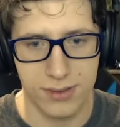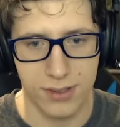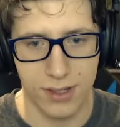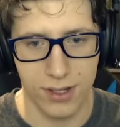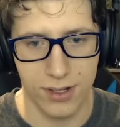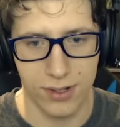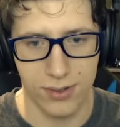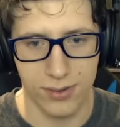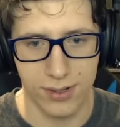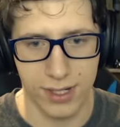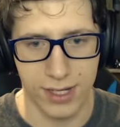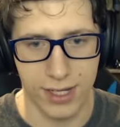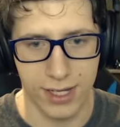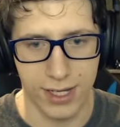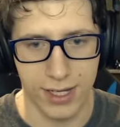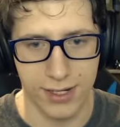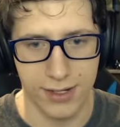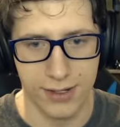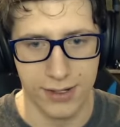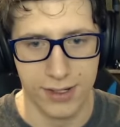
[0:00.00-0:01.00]
Oh
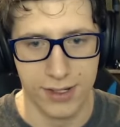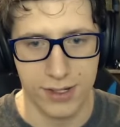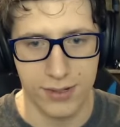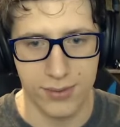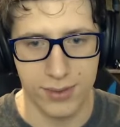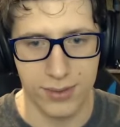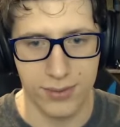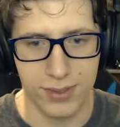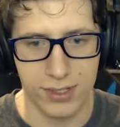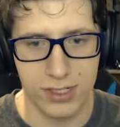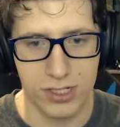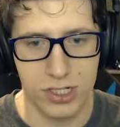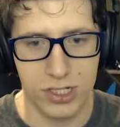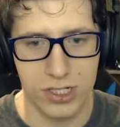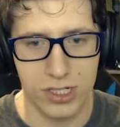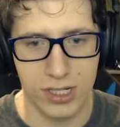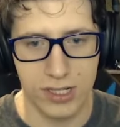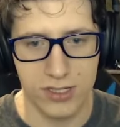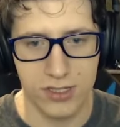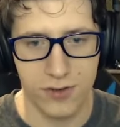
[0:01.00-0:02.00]
god. We
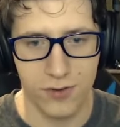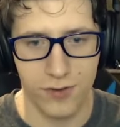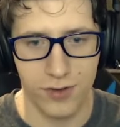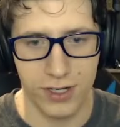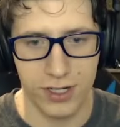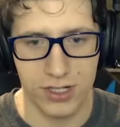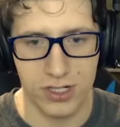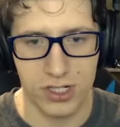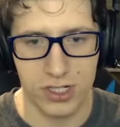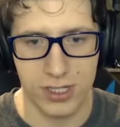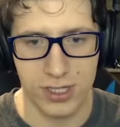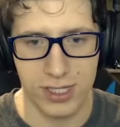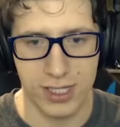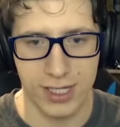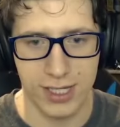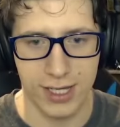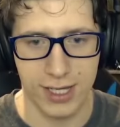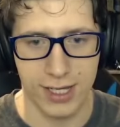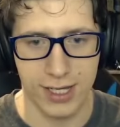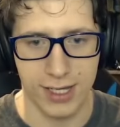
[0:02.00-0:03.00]
just finished
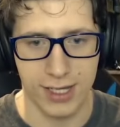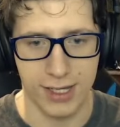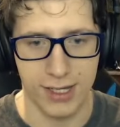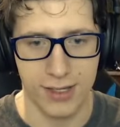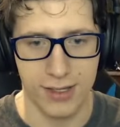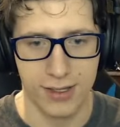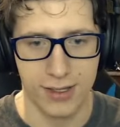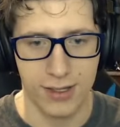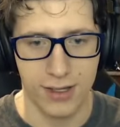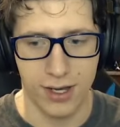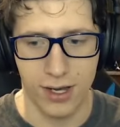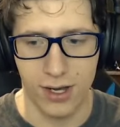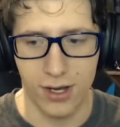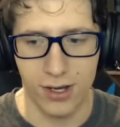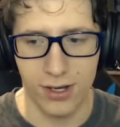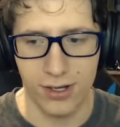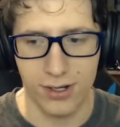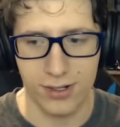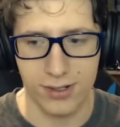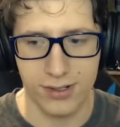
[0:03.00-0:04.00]
the
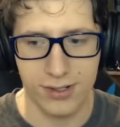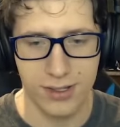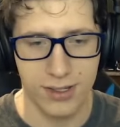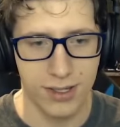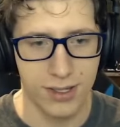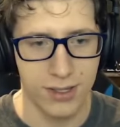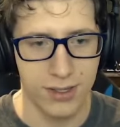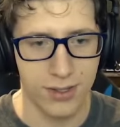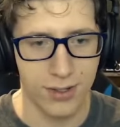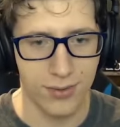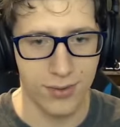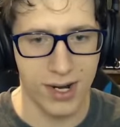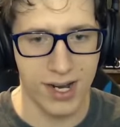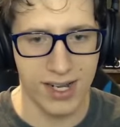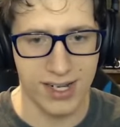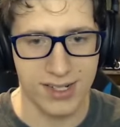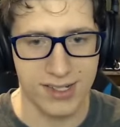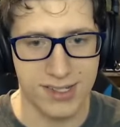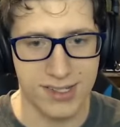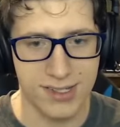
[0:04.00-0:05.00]
oh. The
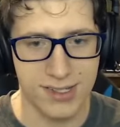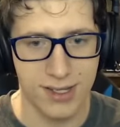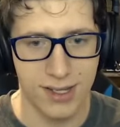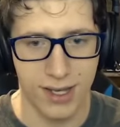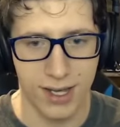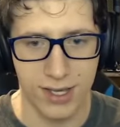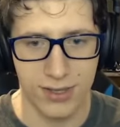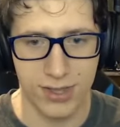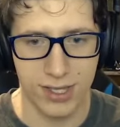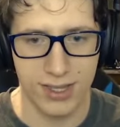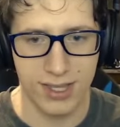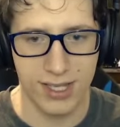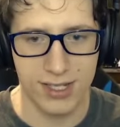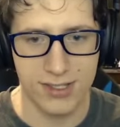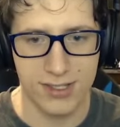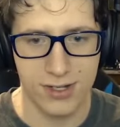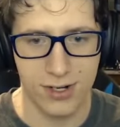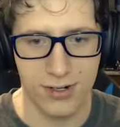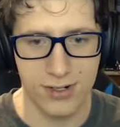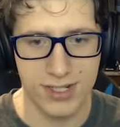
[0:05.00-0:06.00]
rocks! I think they
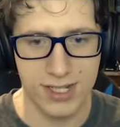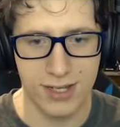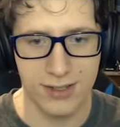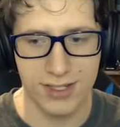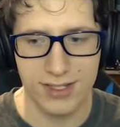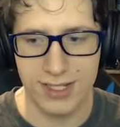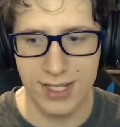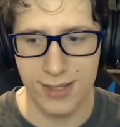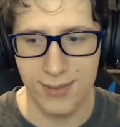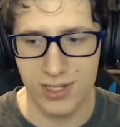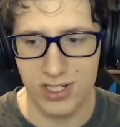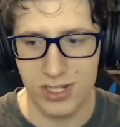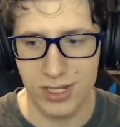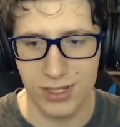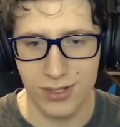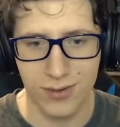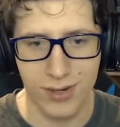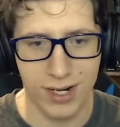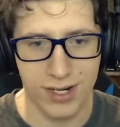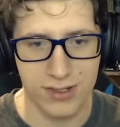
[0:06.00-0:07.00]
turned down the damage on
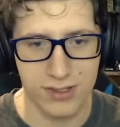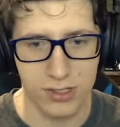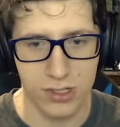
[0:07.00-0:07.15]
the rocks.